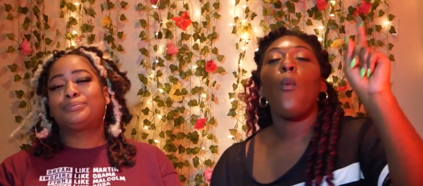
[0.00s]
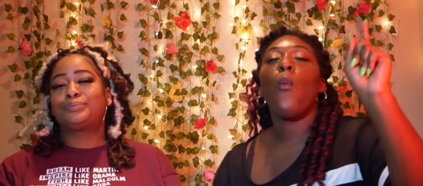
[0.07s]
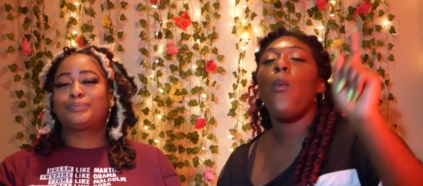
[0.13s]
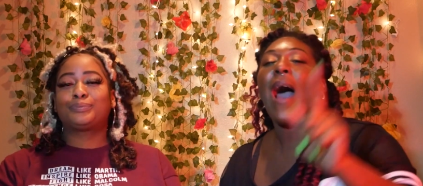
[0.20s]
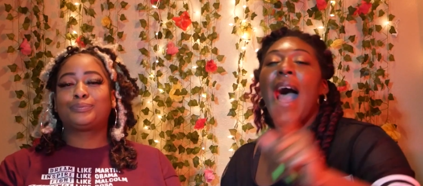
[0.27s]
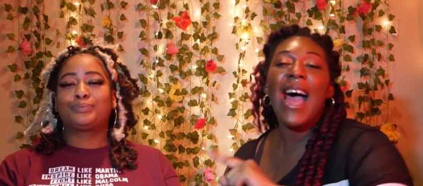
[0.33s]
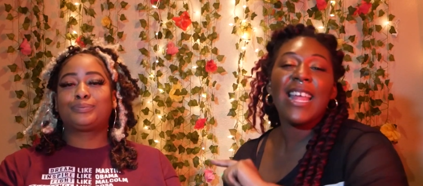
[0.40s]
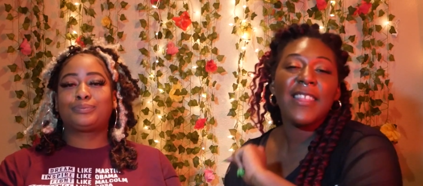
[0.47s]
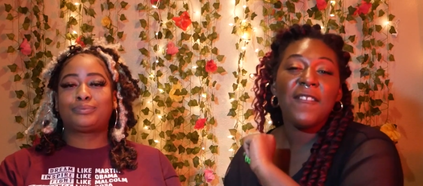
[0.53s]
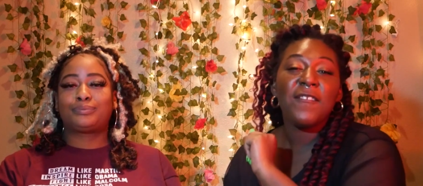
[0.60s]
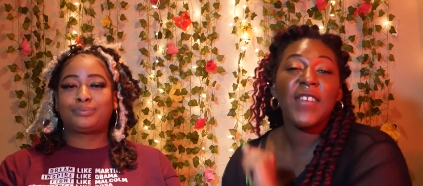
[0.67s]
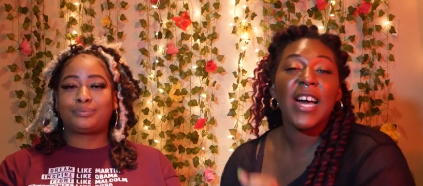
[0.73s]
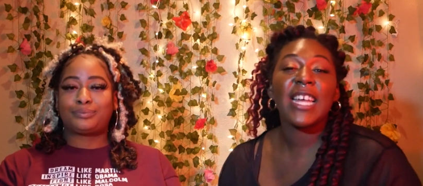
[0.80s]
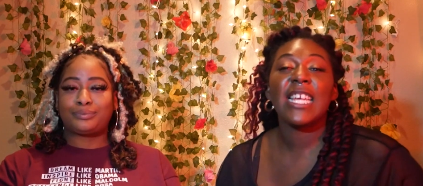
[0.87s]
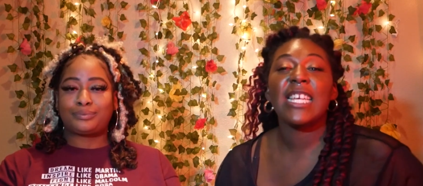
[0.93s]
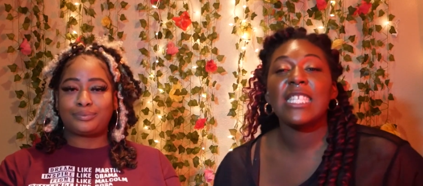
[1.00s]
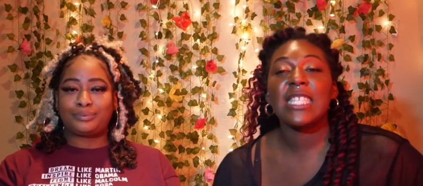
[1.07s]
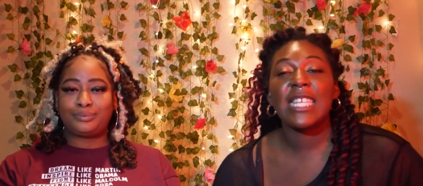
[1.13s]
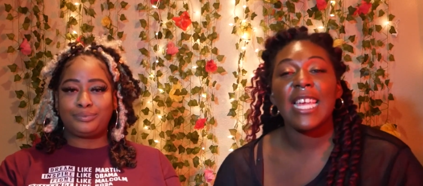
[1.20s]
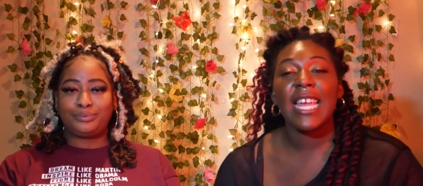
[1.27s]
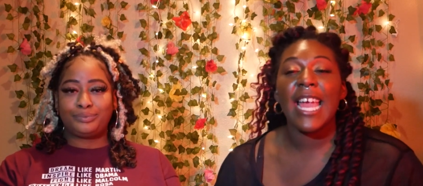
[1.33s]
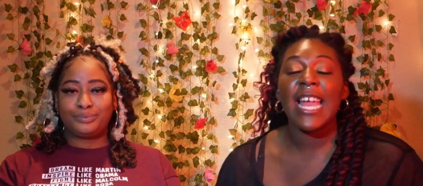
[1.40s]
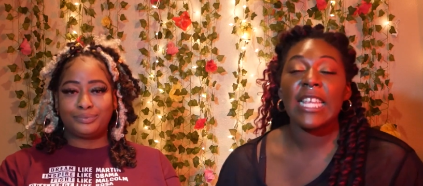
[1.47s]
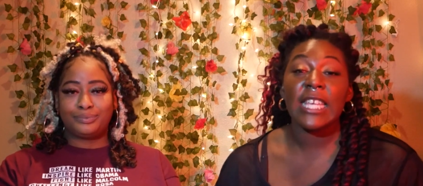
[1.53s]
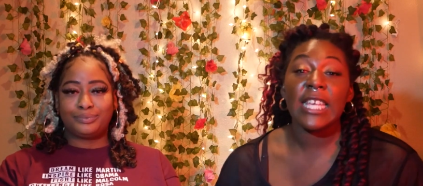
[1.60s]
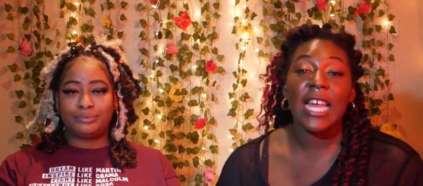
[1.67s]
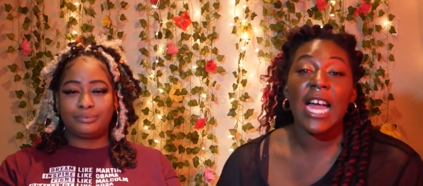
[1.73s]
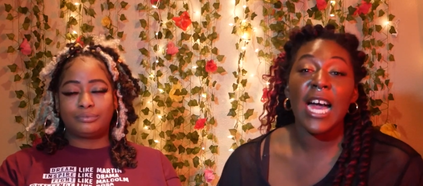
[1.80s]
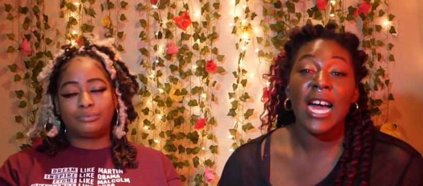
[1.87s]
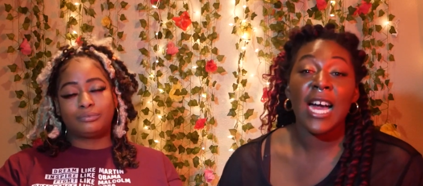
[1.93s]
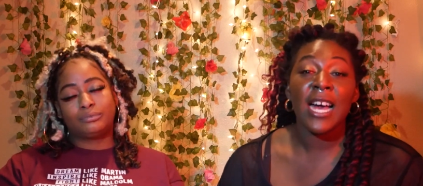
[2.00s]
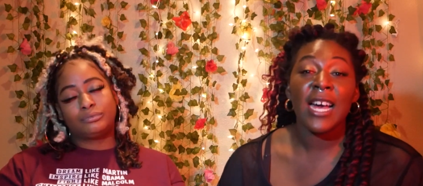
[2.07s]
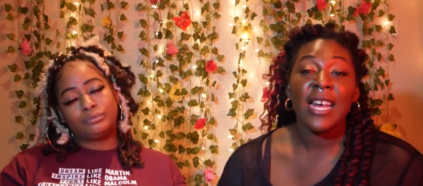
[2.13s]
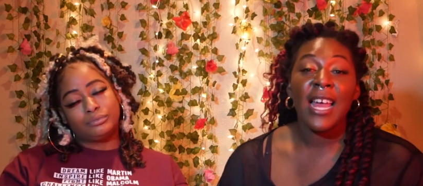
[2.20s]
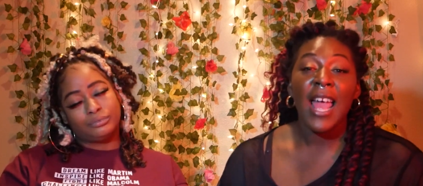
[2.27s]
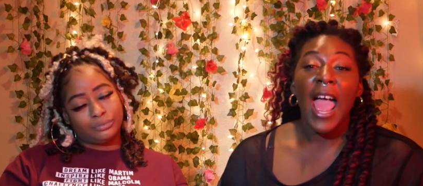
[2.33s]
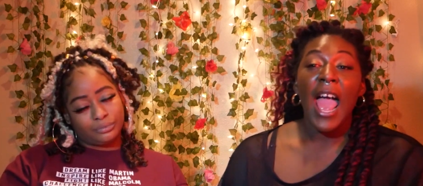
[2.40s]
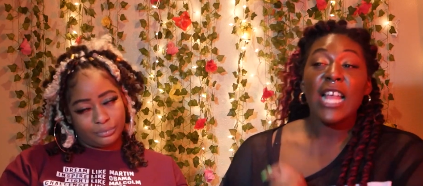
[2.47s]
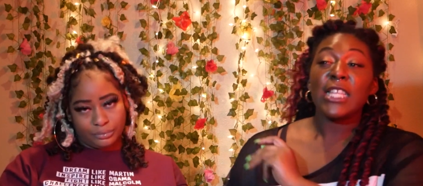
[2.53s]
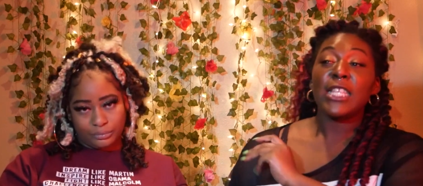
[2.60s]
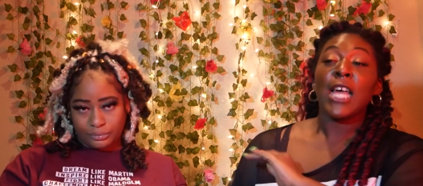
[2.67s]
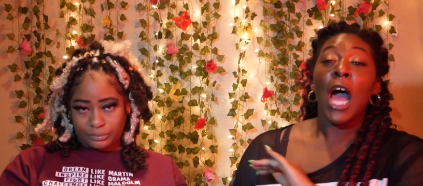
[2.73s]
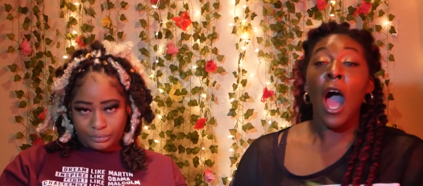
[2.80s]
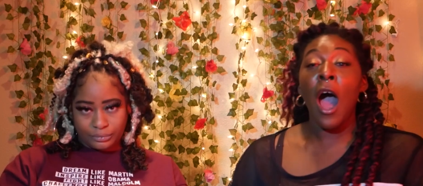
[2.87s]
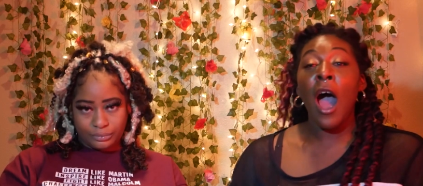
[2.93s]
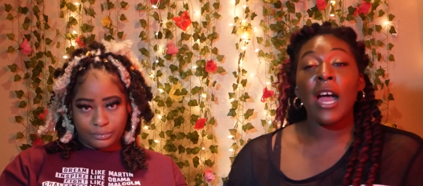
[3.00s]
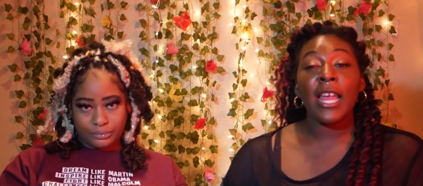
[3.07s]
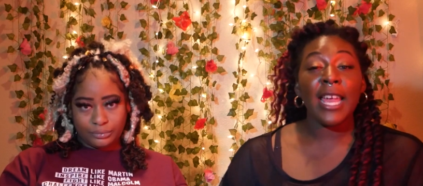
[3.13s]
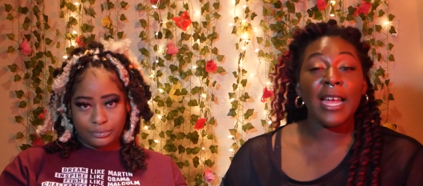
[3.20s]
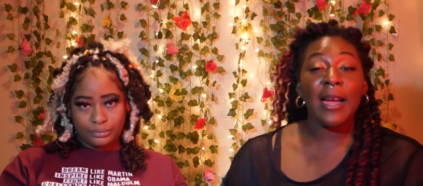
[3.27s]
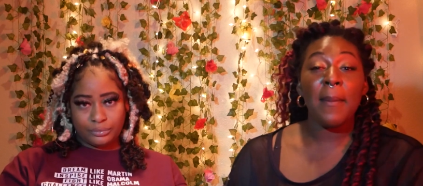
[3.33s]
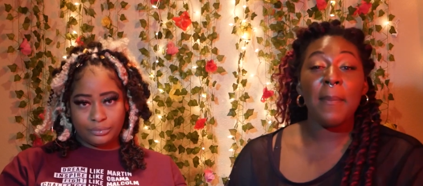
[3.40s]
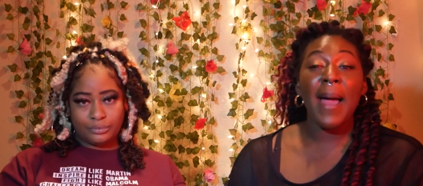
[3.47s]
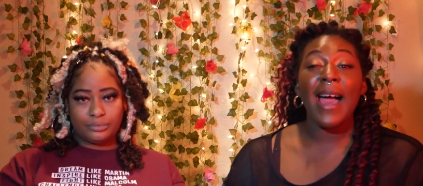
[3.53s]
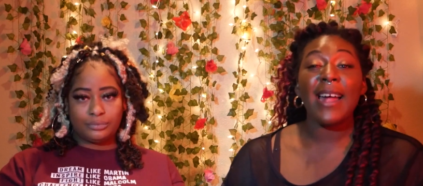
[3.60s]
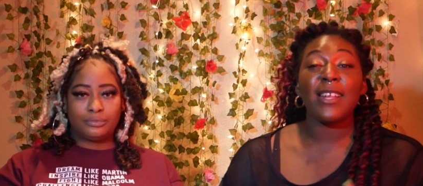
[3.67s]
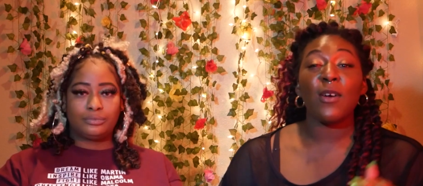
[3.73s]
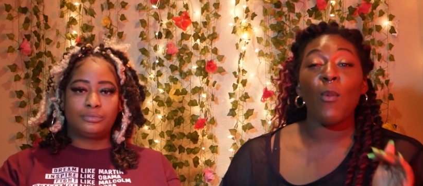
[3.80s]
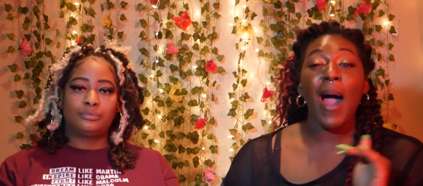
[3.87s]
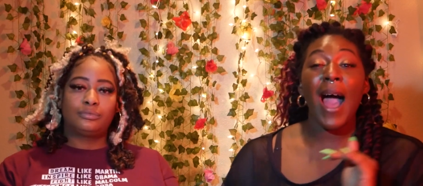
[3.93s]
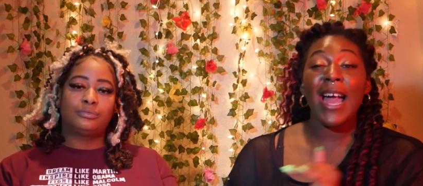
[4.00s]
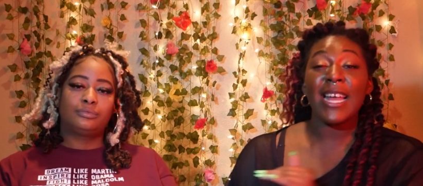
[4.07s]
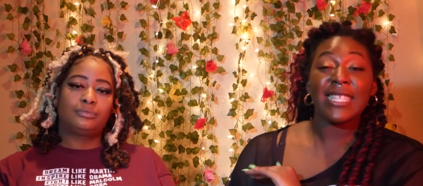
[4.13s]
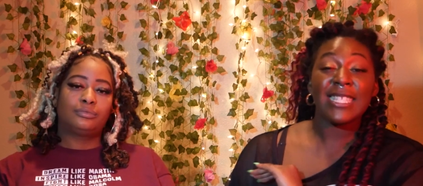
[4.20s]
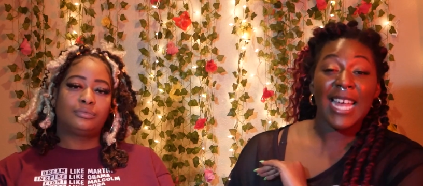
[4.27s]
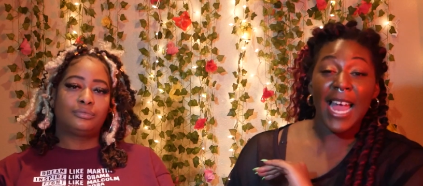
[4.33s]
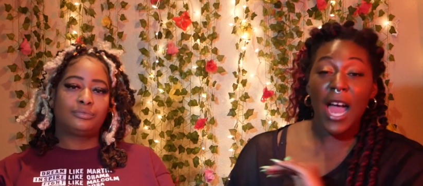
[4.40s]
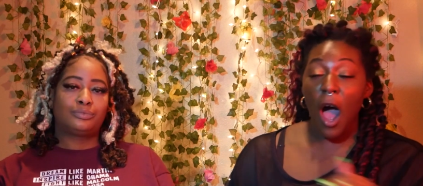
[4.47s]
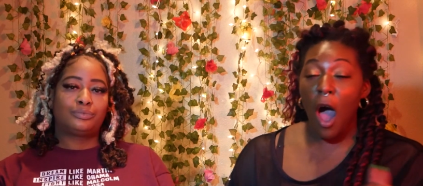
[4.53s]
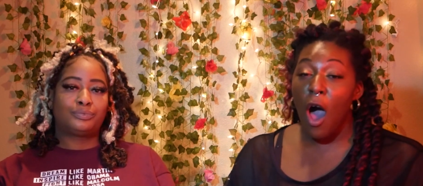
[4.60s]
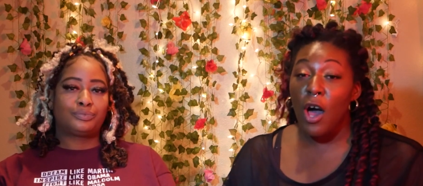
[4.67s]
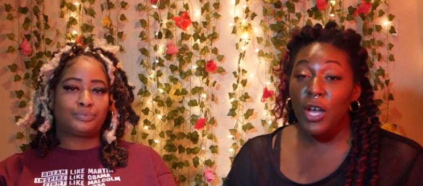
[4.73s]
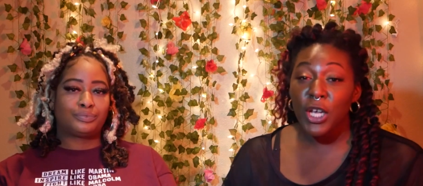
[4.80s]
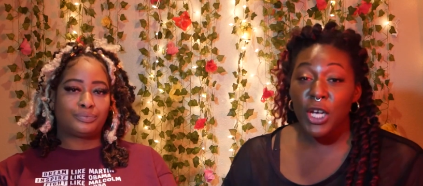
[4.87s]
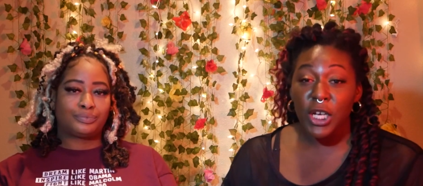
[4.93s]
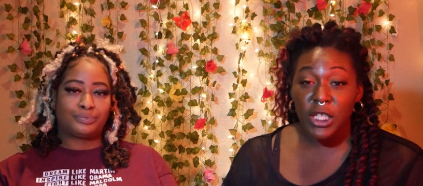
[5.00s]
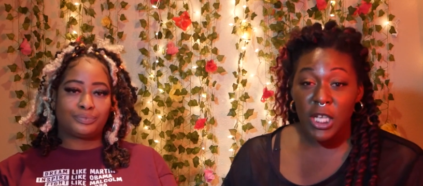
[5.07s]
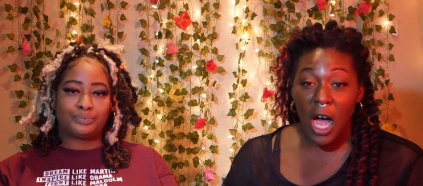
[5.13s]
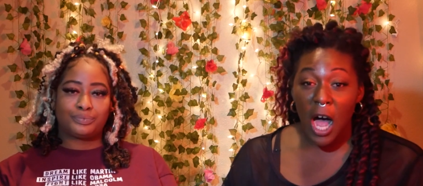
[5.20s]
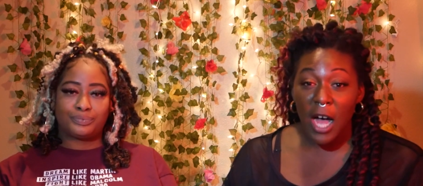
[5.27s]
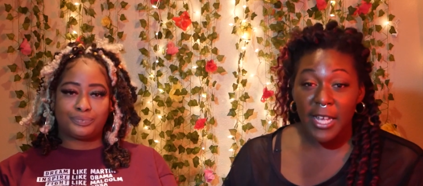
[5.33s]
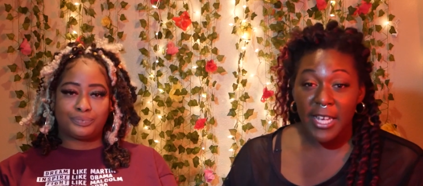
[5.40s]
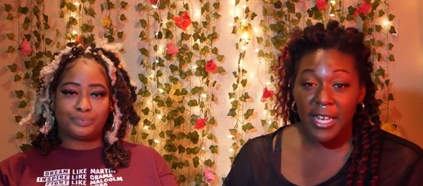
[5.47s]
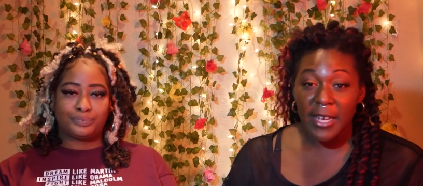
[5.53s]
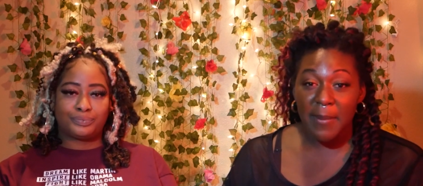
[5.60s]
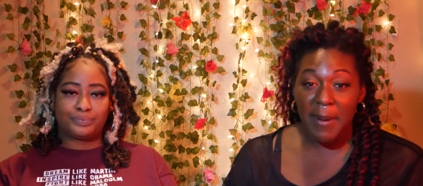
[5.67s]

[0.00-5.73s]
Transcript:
Speaker 1: Why the fuck is Kenya talking about it? Why is that all you're talking